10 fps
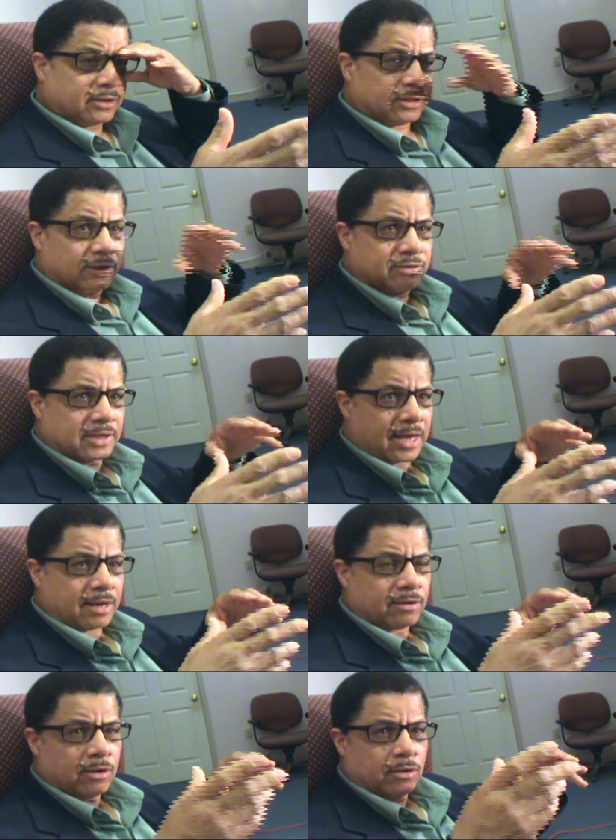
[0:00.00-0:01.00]
instead of
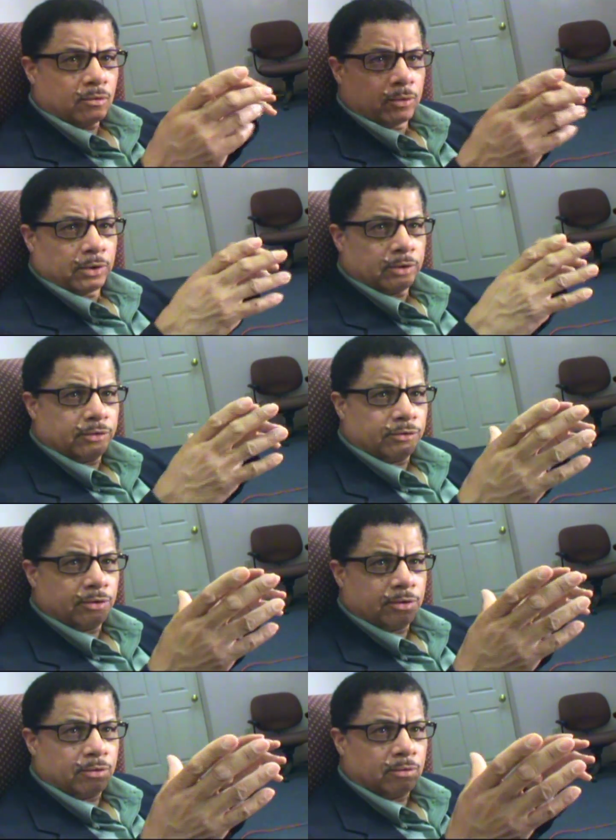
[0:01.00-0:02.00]
saying we want
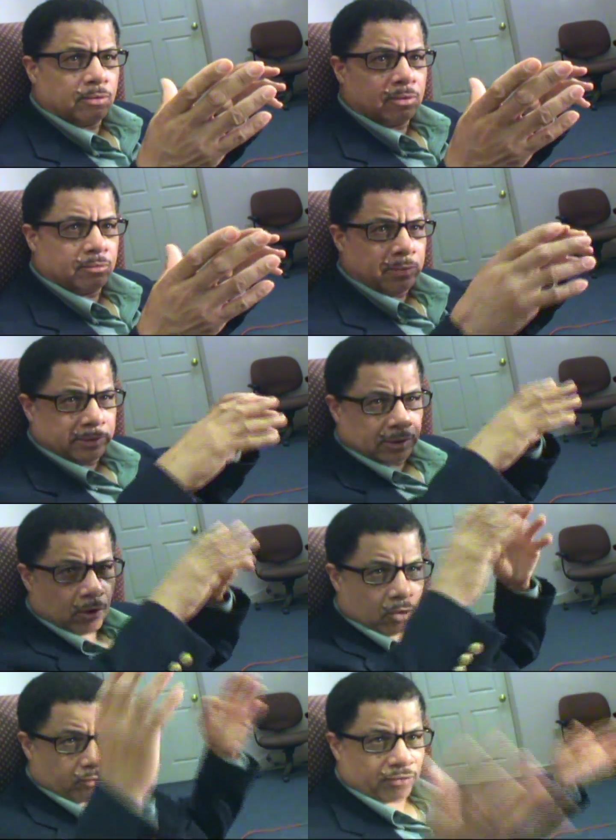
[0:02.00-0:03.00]

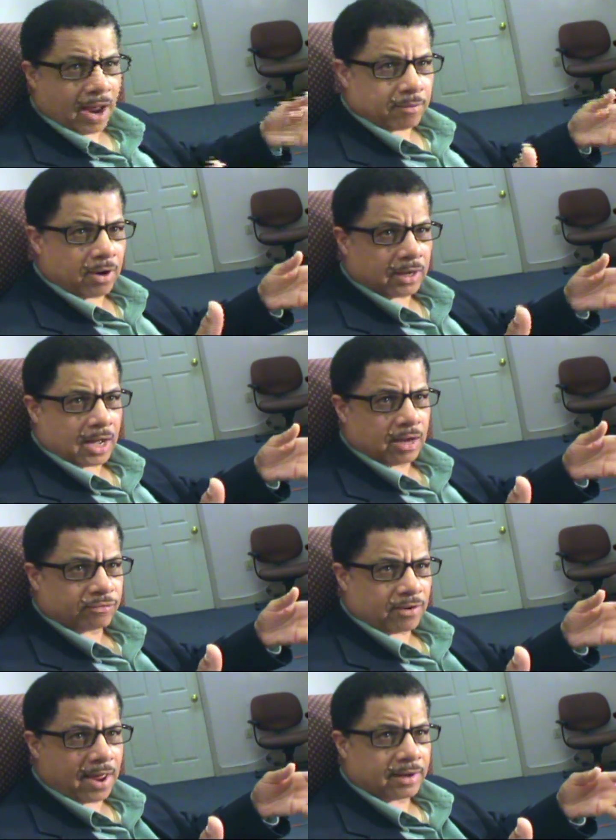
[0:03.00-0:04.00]
the whole drywall
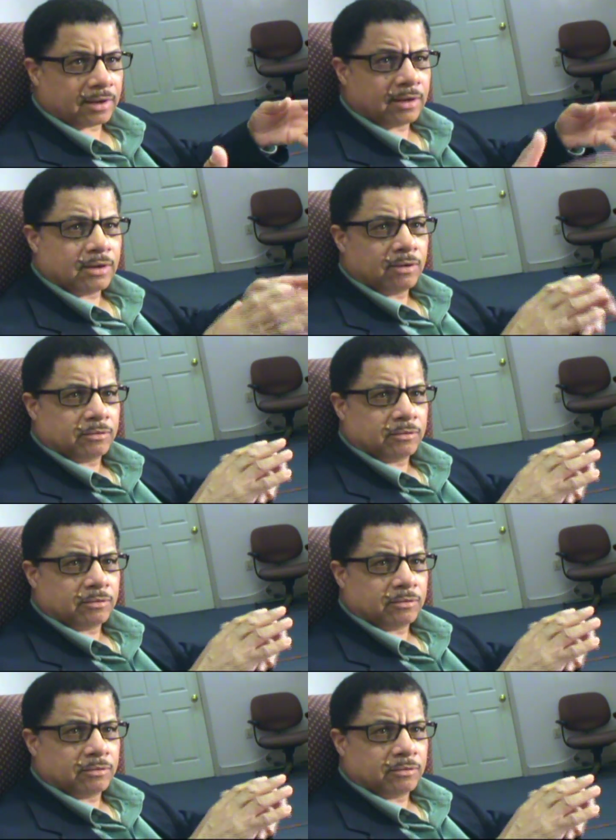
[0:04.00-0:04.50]
contract,